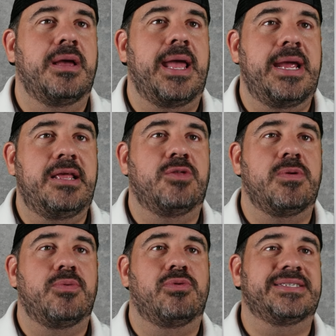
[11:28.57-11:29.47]

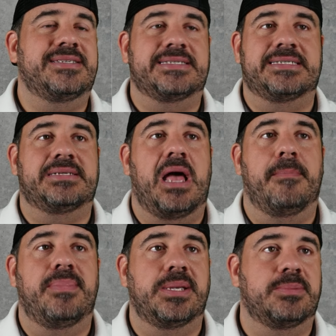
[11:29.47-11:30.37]
83.6 is
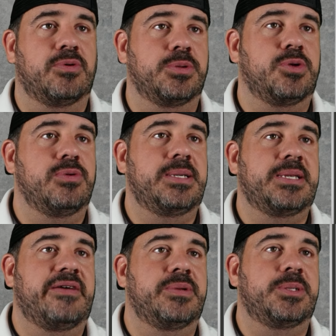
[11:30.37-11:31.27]
abysmal.
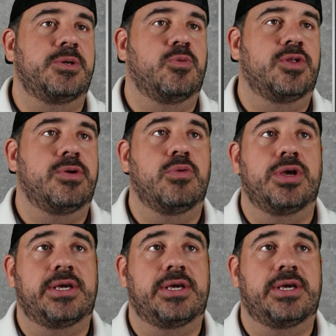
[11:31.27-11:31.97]
3-7-2-1-3-1.